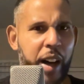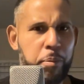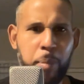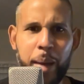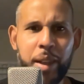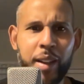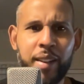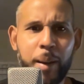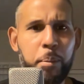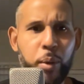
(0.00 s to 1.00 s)
Maybe at
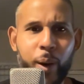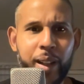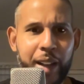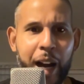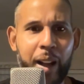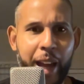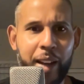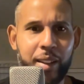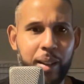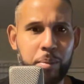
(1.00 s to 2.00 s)
some point I'll
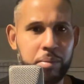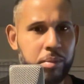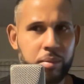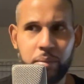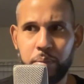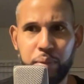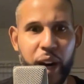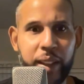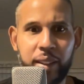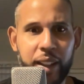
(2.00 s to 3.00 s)
add some
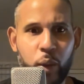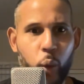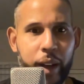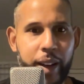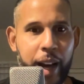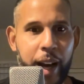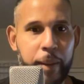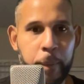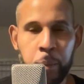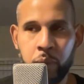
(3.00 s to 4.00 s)
pricing and
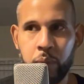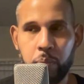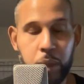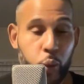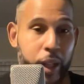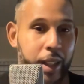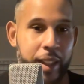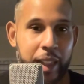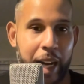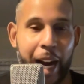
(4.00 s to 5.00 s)
whatnot. But
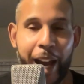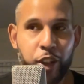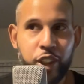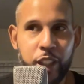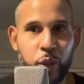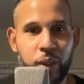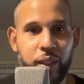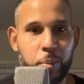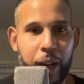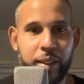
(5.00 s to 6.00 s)
really, I actually use
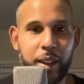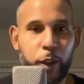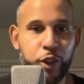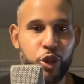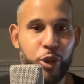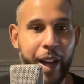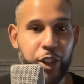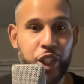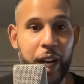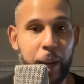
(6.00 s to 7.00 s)
this myself to track
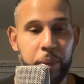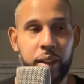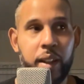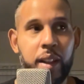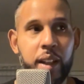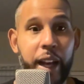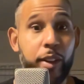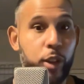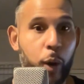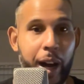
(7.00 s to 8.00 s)
jobs. And
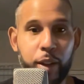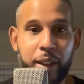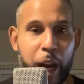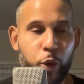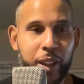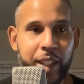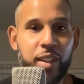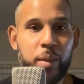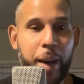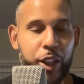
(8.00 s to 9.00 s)
so I
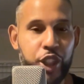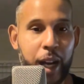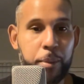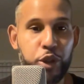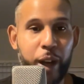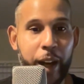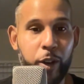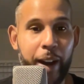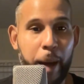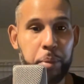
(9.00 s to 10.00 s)
released my job
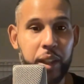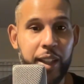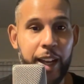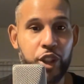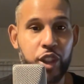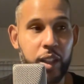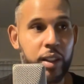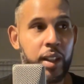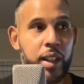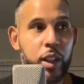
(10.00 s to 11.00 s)
tracker application
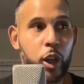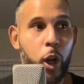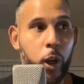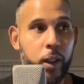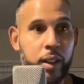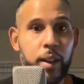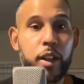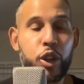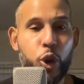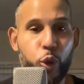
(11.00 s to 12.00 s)
called
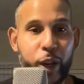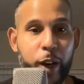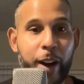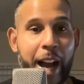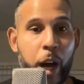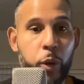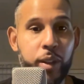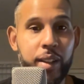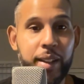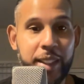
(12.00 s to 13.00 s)

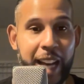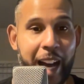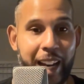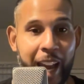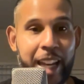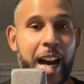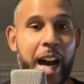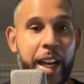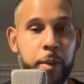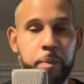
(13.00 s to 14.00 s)
careerhound.ai.